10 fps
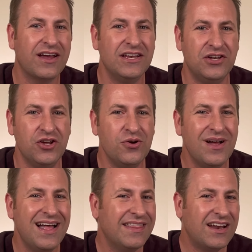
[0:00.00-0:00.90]
can do
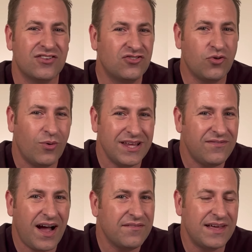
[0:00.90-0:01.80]
that a
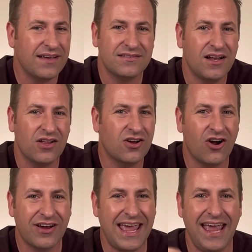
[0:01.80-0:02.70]
$25,000
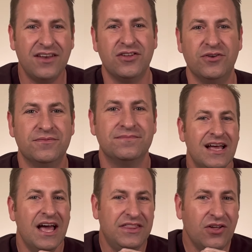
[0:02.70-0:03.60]
car can't do.
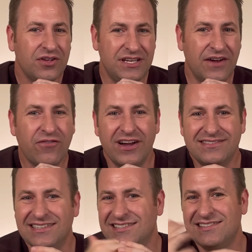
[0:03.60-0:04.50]
The only difference
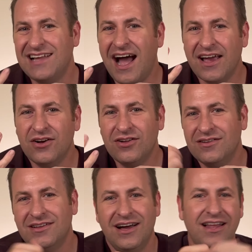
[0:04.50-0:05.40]
is
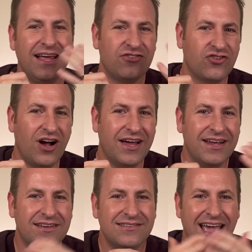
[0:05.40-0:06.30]
style,
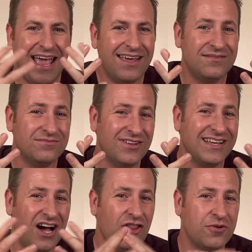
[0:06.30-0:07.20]
electronics, and really
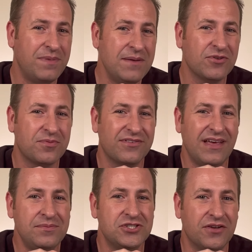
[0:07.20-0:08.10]
other people's
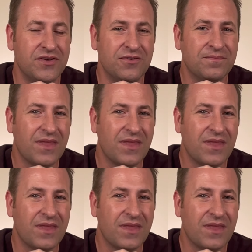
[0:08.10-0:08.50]
perception of you.